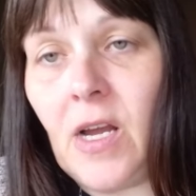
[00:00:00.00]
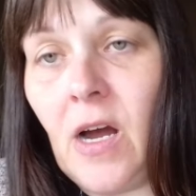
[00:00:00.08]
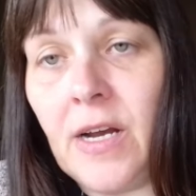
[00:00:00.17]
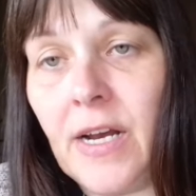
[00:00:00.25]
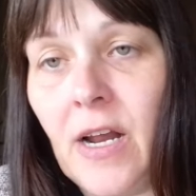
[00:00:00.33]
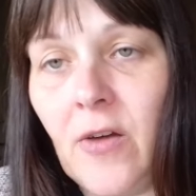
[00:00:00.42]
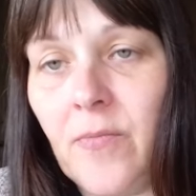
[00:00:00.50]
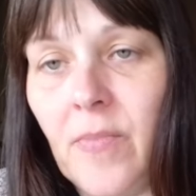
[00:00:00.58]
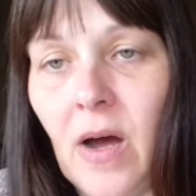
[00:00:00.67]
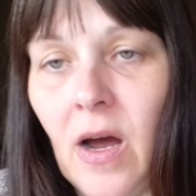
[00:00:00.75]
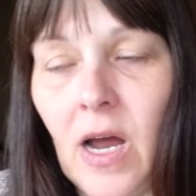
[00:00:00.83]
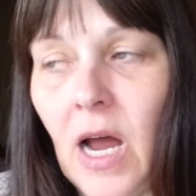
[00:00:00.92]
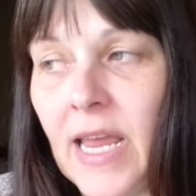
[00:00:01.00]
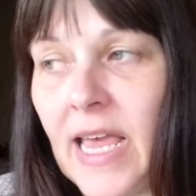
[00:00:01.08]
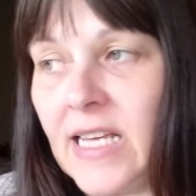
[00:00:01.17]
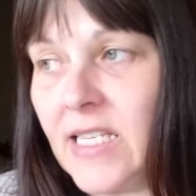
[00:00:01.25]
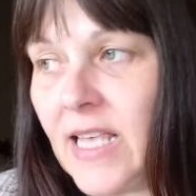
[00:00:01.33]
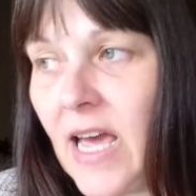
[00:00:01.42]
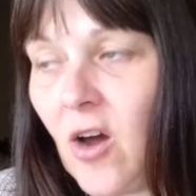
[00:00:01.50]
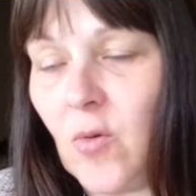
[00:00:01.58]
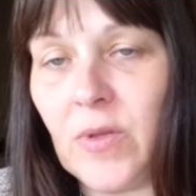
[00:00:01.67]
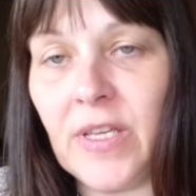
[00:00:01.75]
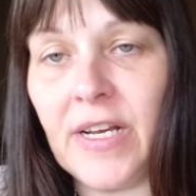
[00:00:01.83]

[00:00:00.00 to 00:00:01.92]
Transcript: don't know, I guess they're hoping